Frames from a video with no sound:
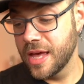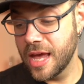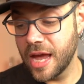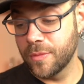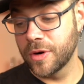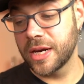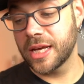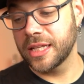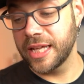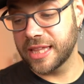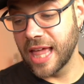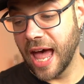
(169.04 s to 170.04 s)
and we're gonna
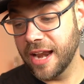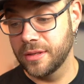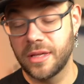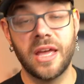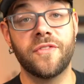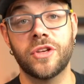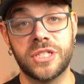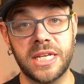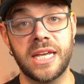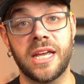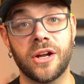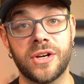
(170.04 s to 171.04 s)
click that. If you see
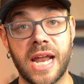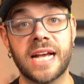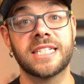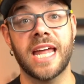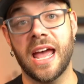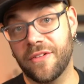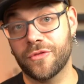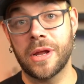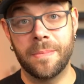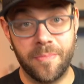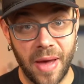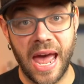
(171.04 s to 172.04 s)
here next to every
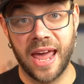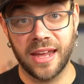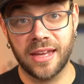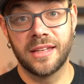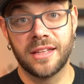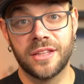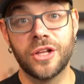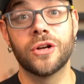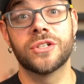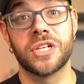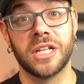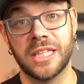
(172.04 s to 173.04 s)
bank,
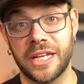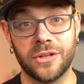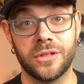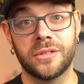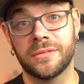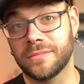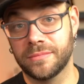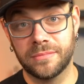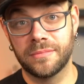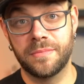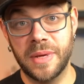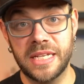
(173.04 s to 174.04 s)
there's a little
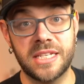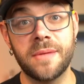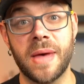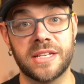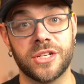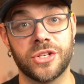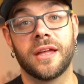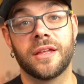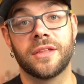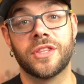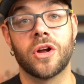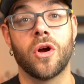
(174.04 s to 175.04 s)
PC message.
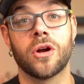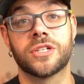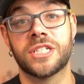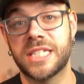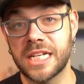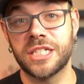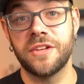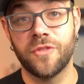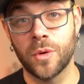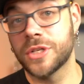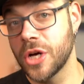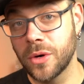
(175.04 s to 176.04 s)
There are
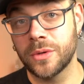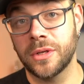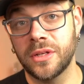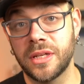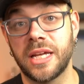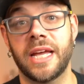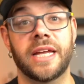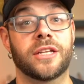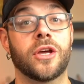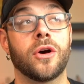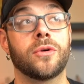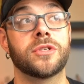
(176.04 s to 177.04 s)
64 total. It
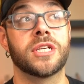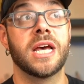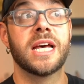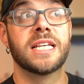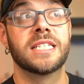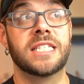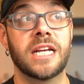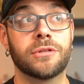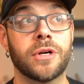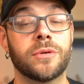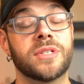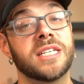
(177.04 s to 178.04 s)
goes
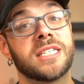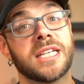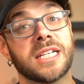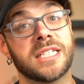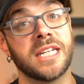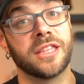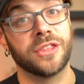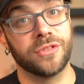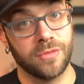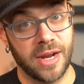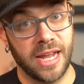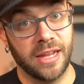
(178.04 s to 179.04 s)
0 to
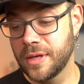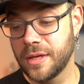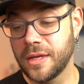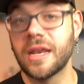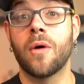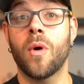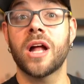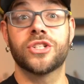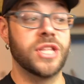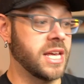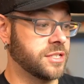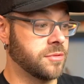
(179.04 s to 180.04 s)
63. Now watch
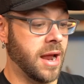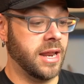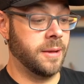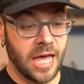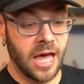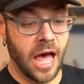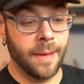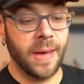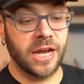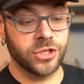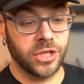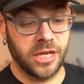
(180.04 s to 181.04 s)
this, ready? I'm
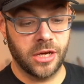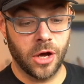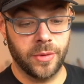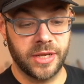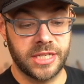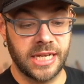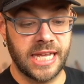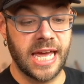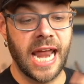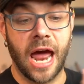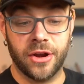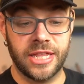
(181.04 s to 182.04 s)
actually going to get
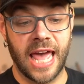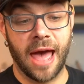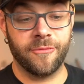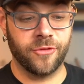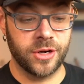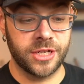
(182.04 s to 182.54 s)
out of the app for a